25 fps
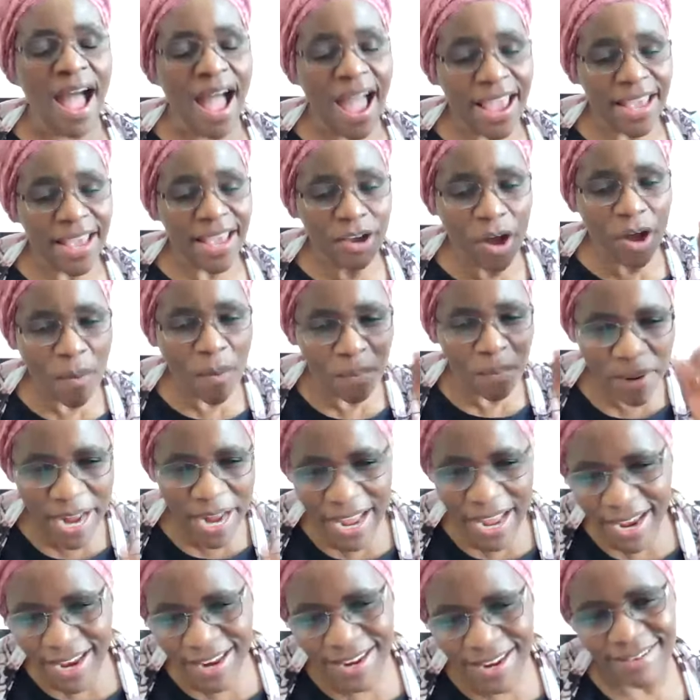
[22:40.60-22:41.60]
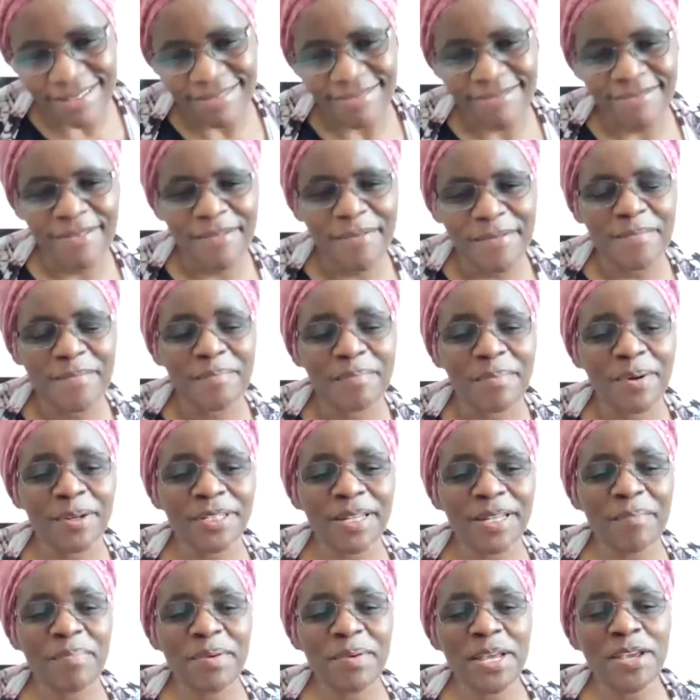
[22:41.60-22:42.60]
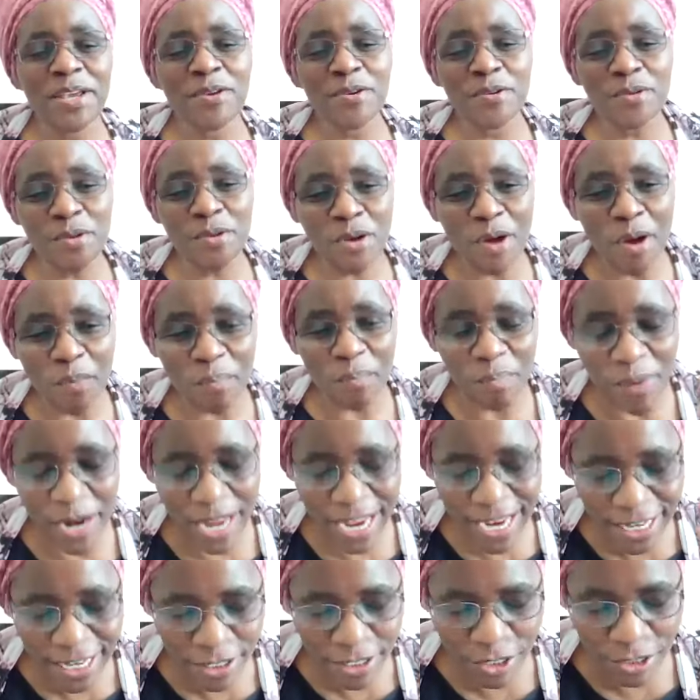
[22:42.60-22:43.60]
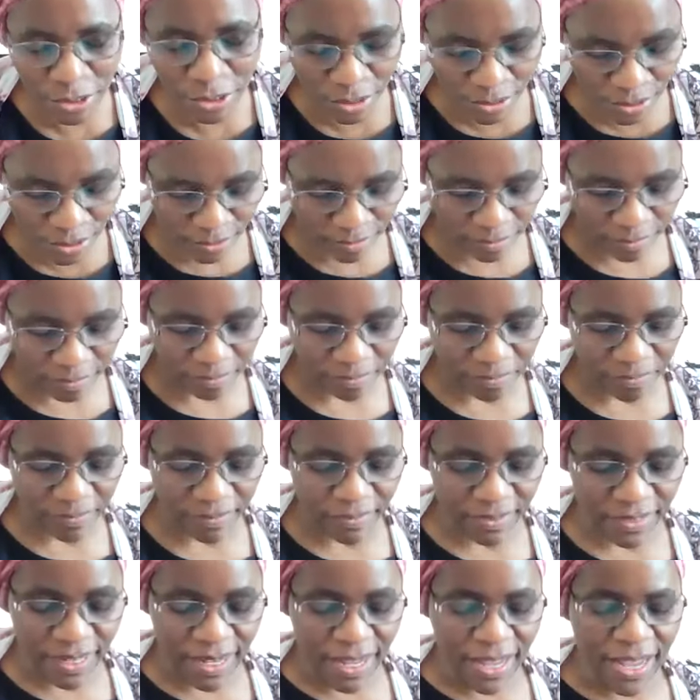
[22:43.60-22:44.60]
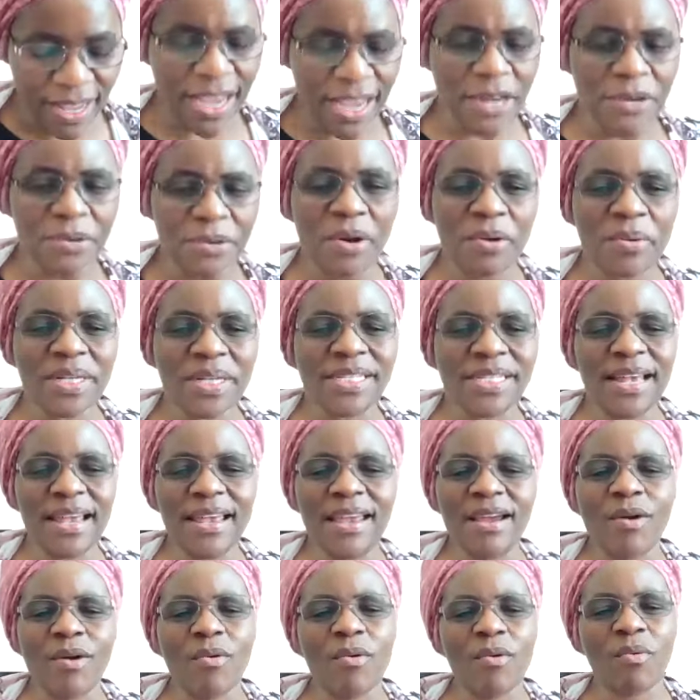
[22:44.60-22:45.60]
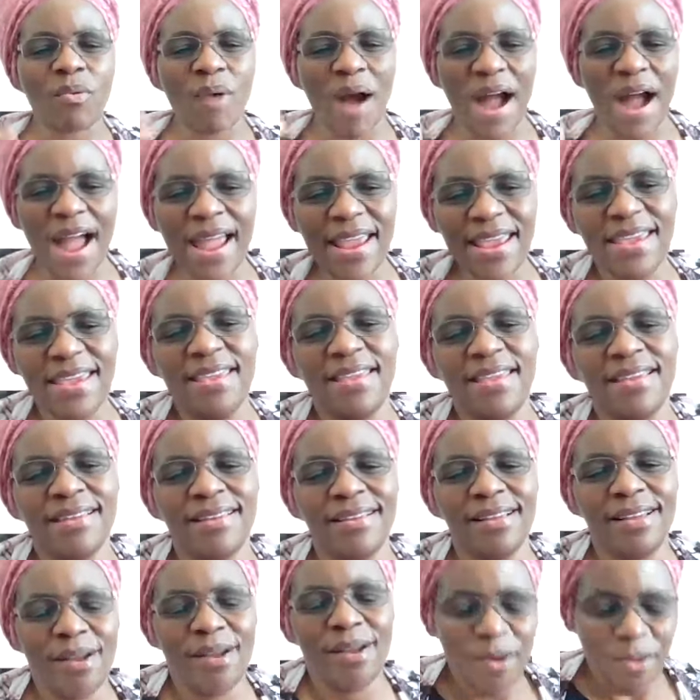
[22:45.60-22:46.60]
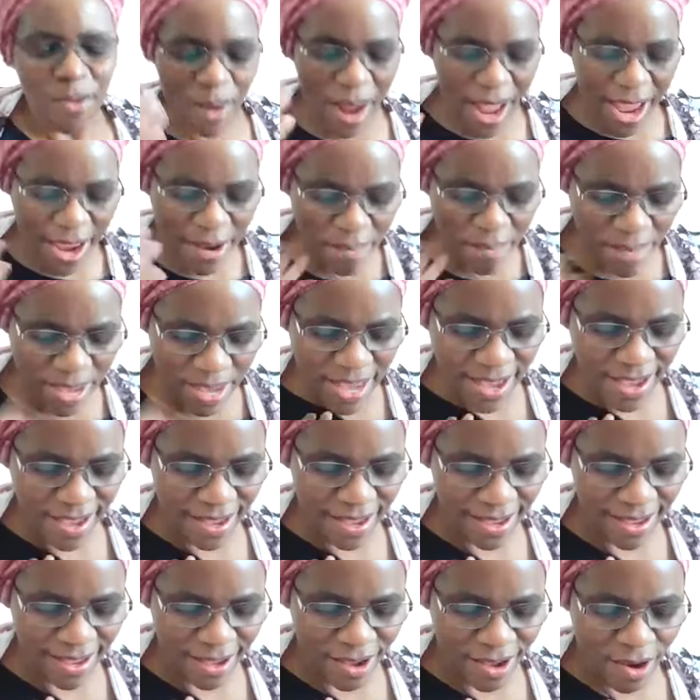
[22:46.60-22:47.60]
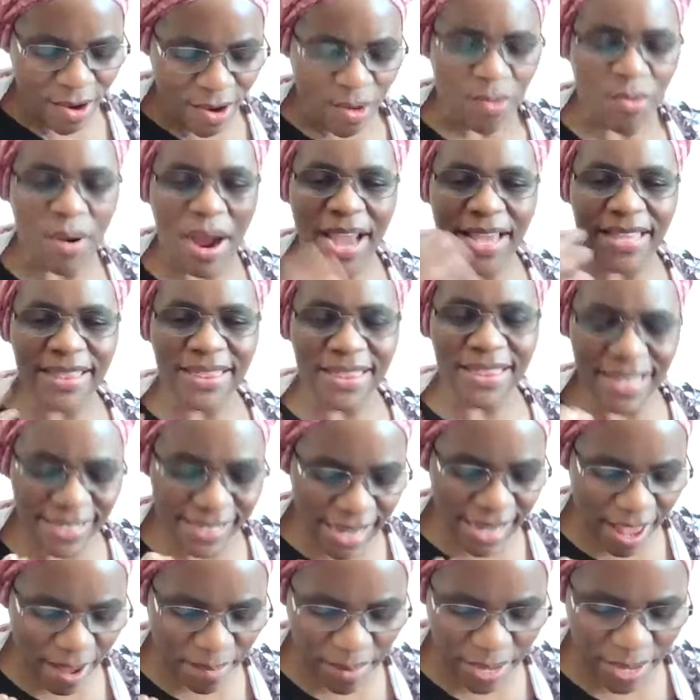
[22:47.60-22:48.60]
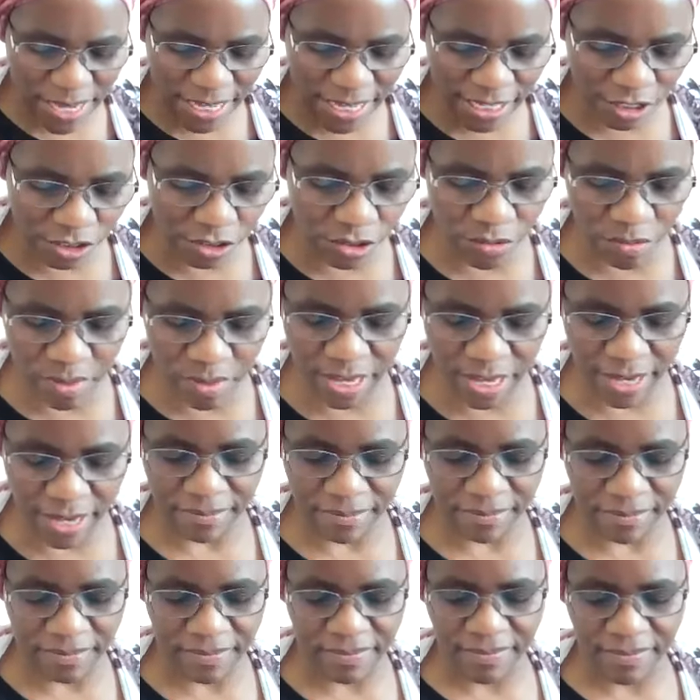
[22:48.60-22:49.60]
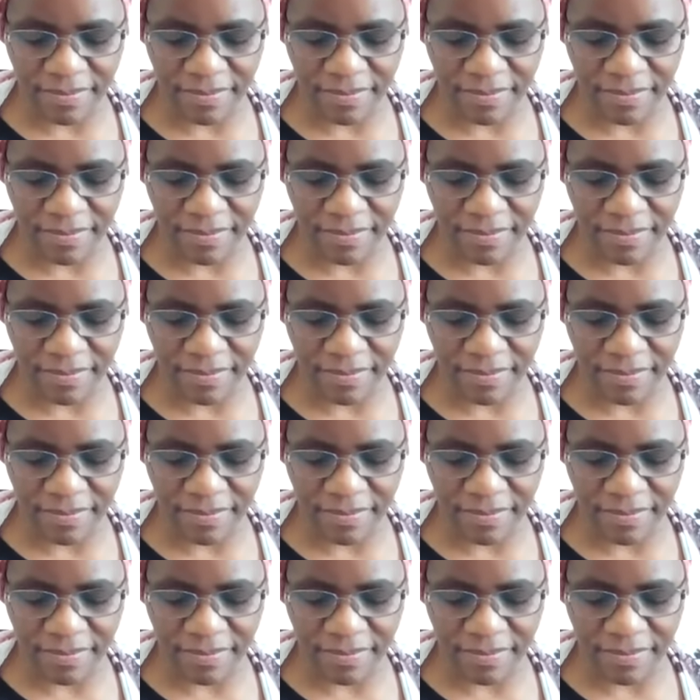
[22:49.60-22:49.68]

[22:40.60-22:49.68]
I complain. Possibly you complain too. And always say, why? Why me? Why this happening to me?